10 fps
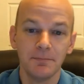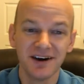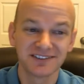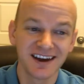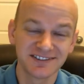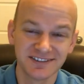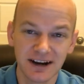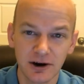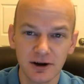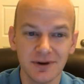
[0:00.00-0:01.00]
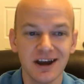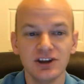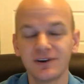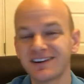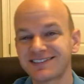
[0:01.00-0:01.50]
Best case scenario,
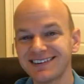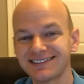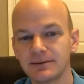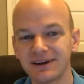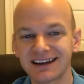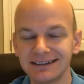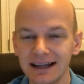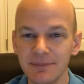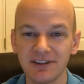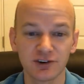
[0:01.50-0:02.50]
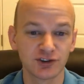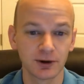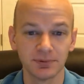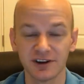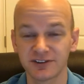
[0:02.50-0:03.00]
you can assist them in claiming their
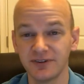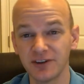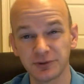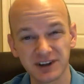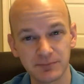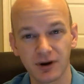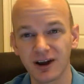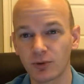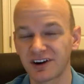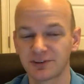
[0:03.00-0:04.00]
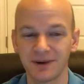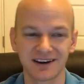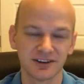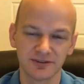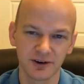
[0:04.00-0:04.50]
surplus funds, which they probably weren't
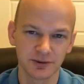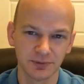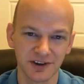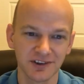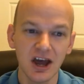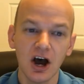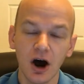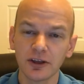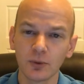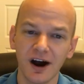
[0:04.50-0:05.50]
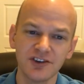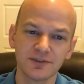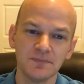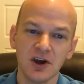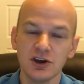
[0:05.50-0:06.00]
expecting in the first place.
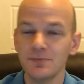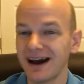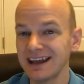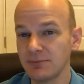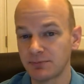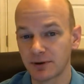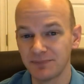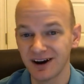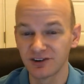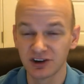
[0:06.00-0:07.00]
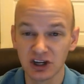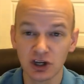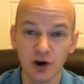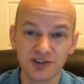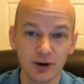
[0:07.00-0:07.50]
Otherwise, you might need to be prepared to
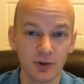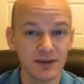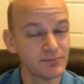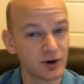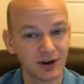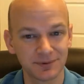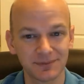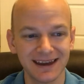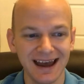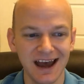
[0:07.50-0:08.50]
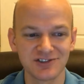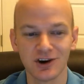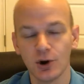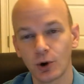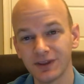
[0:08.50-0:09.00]
negotiate with them, pony up some
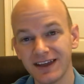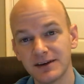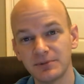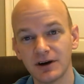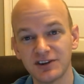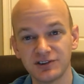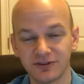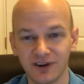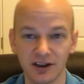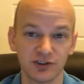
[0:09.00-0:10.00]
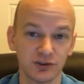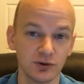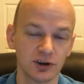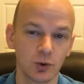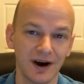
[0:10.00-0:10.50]
cash, or let them know that you'll follow
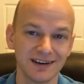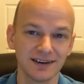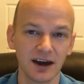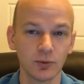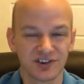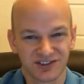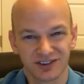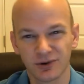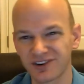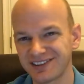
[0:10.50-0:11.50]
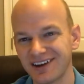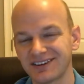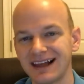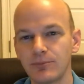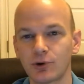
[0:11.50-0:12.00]
suit to quiet title, which of course
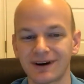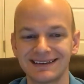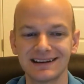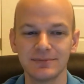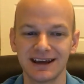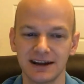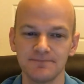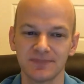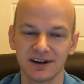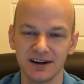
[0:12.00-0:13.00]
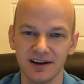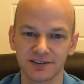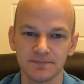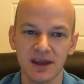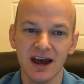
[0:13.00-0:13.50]
sounds a lot more intimidating than it
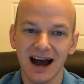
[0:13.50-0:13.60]
is.